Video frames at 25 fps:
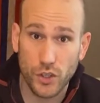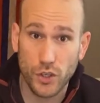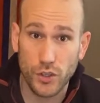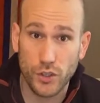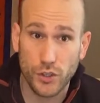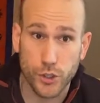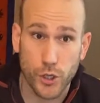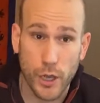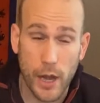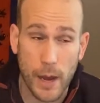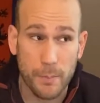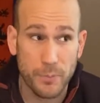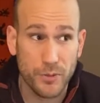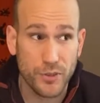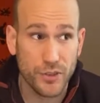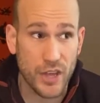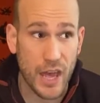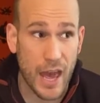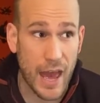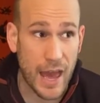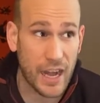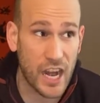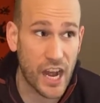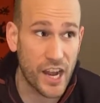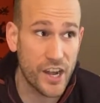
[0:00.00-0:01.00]
trips
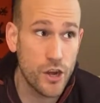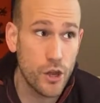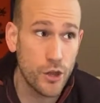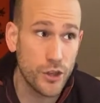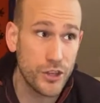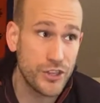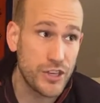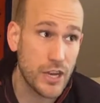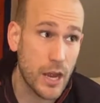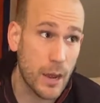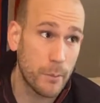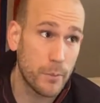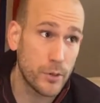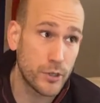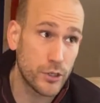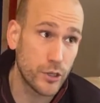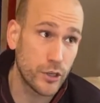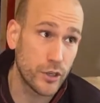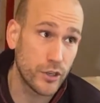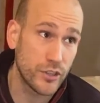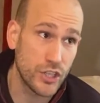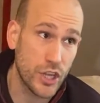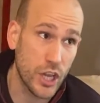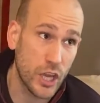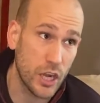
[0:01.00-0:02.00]
that I know the
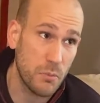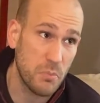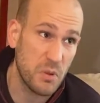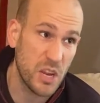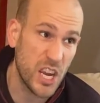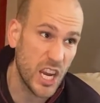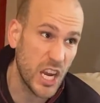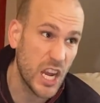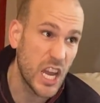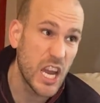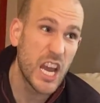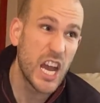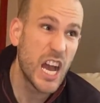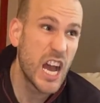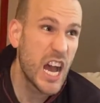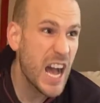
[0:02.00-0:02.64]
temperature is going to be,